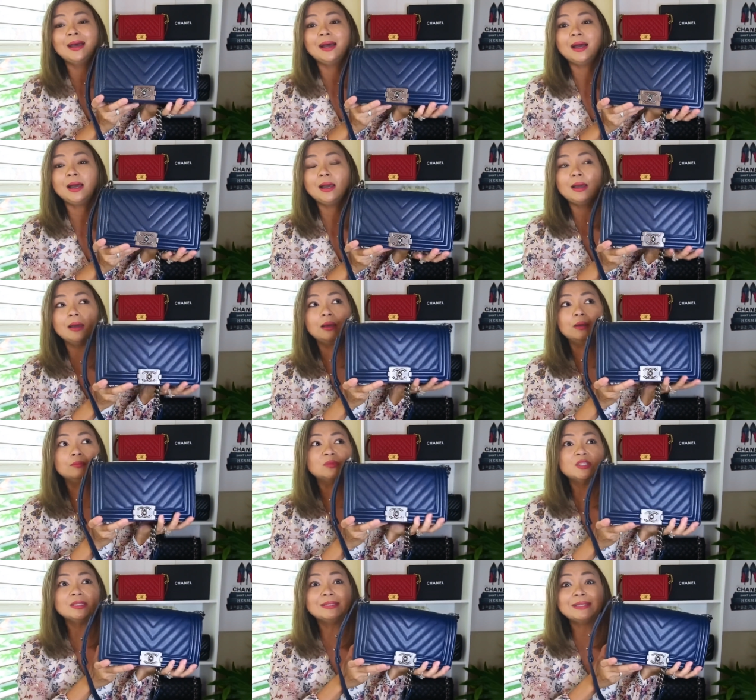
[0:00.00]

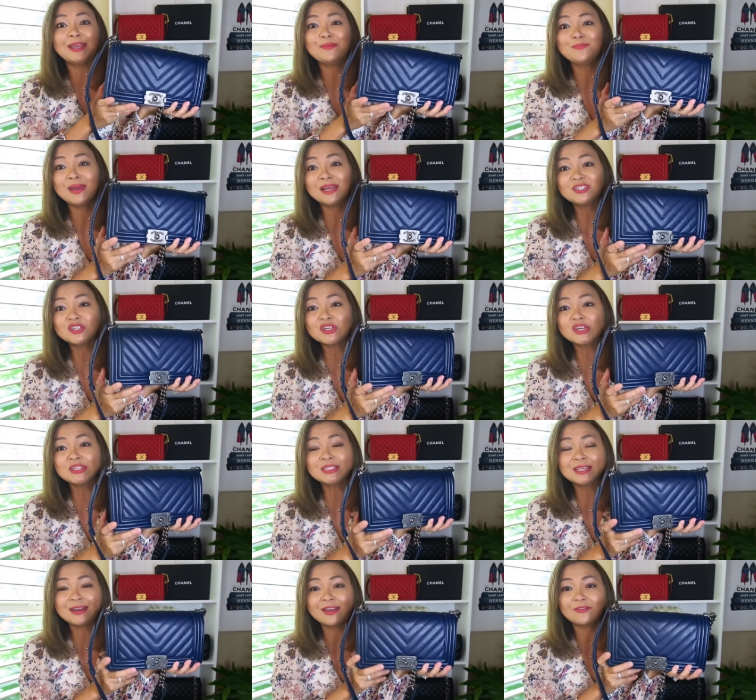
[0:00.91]
um, the
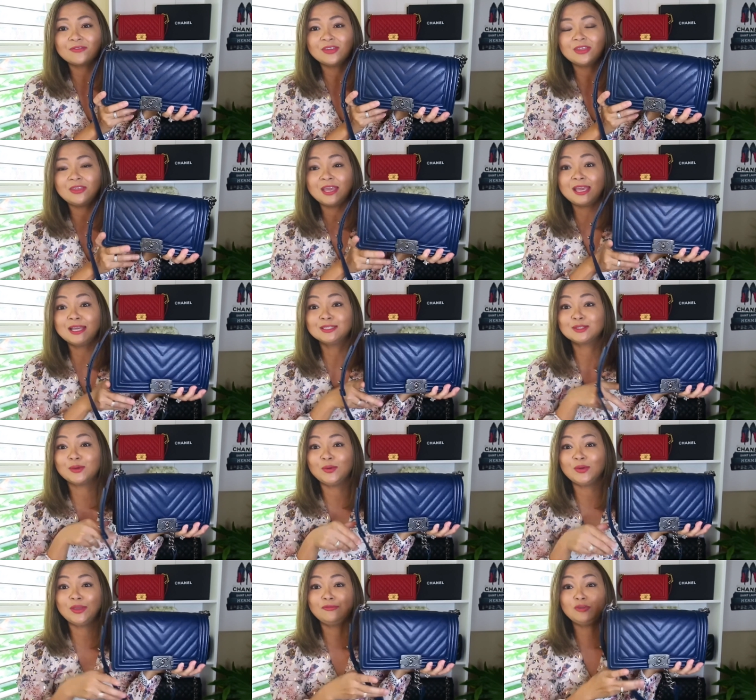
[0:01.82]
dimensions and everything.
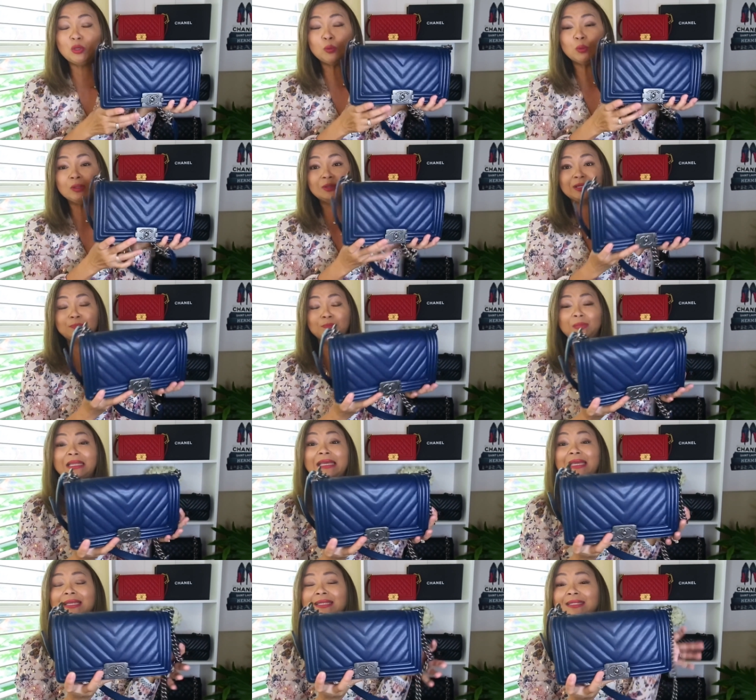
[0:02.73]
So if you would
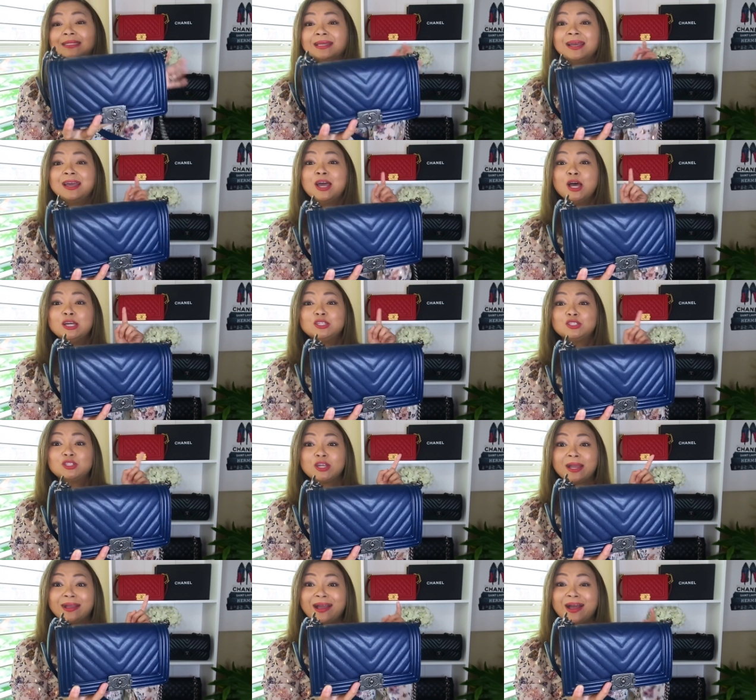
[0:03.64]
please
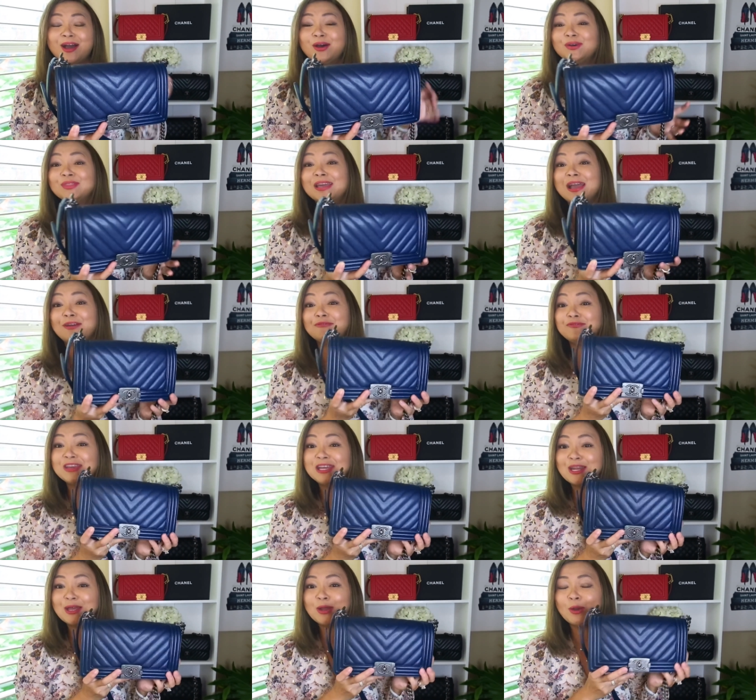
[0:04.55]
check out that
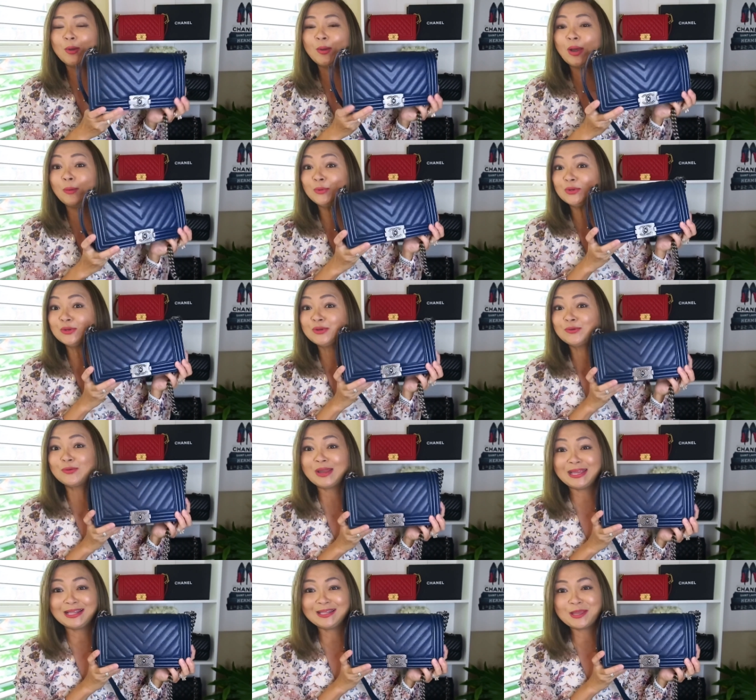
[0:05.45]
video. I would
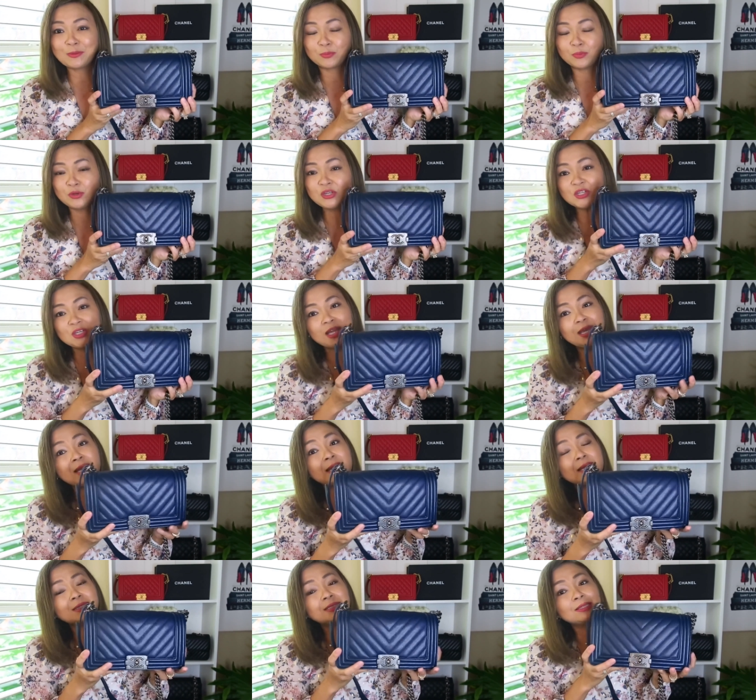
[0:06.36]
greatly appreciate
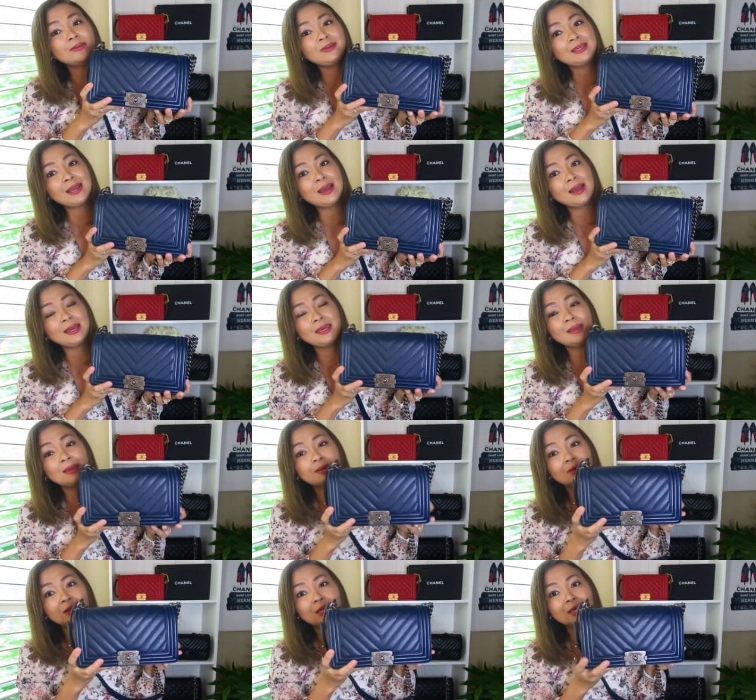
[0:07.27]
it. So yeah,
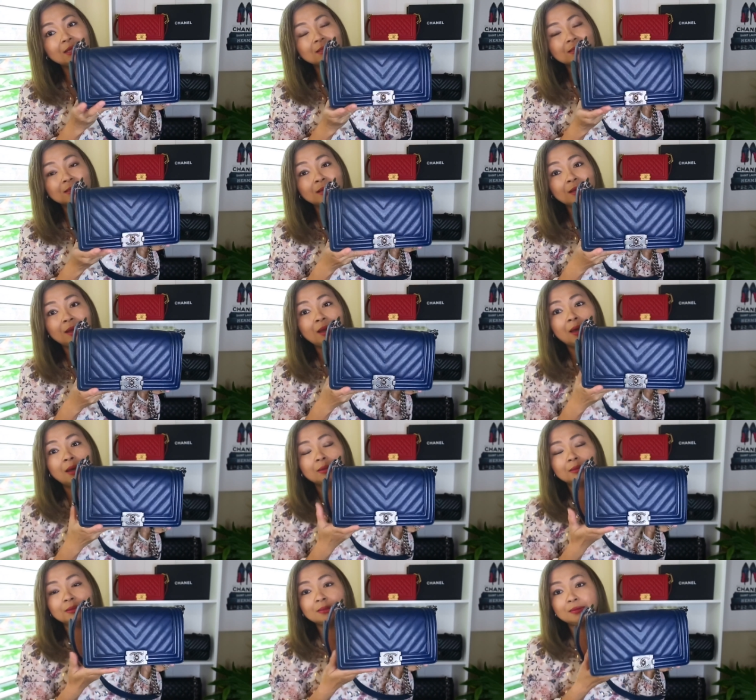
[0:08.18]
here is
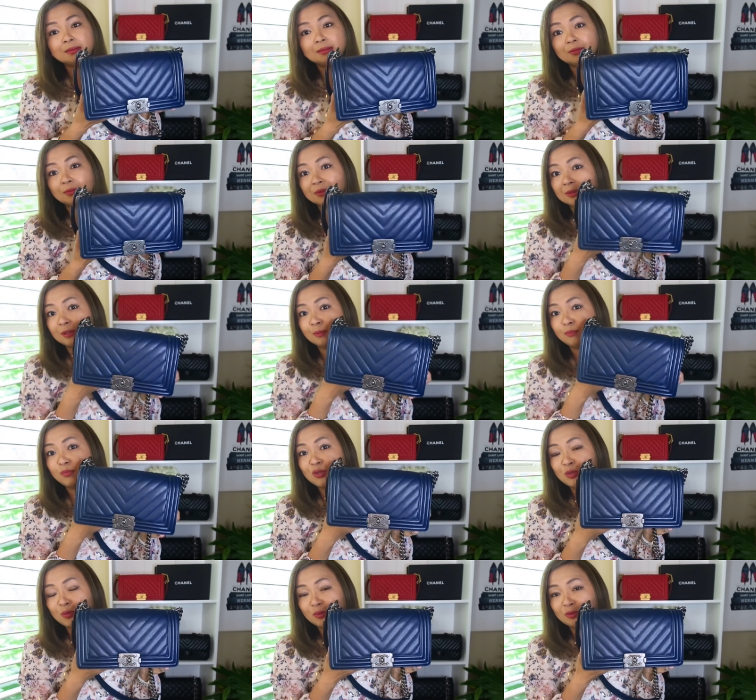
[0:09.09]
the
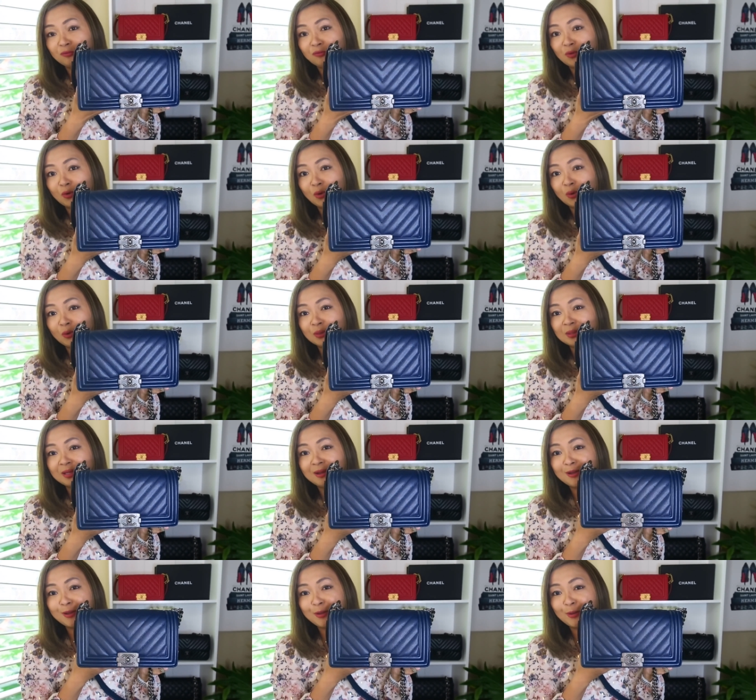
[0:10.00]
beautiful
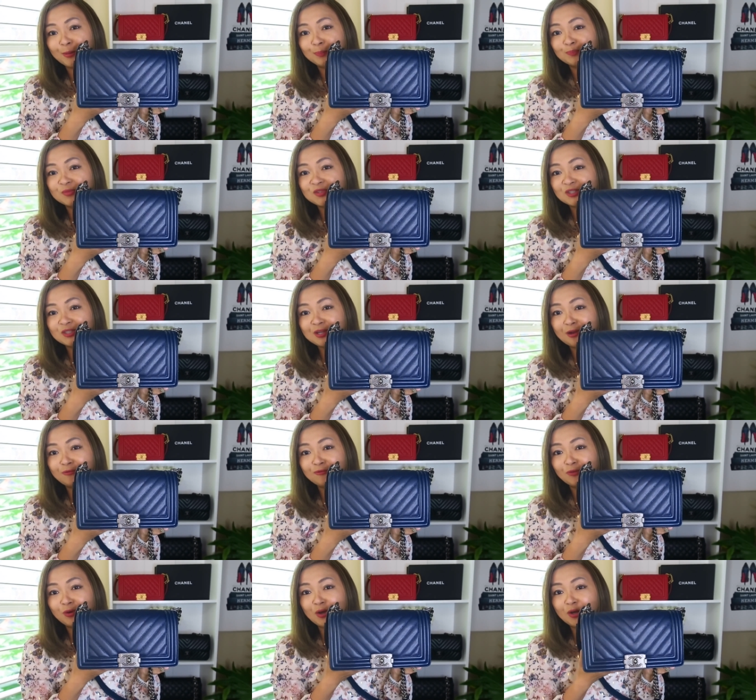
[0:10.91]
um,
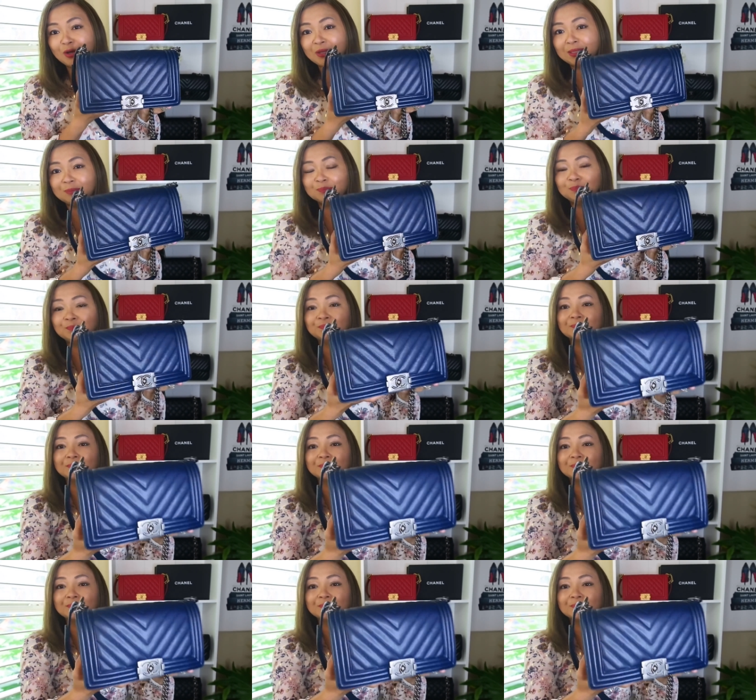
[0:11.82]
chevron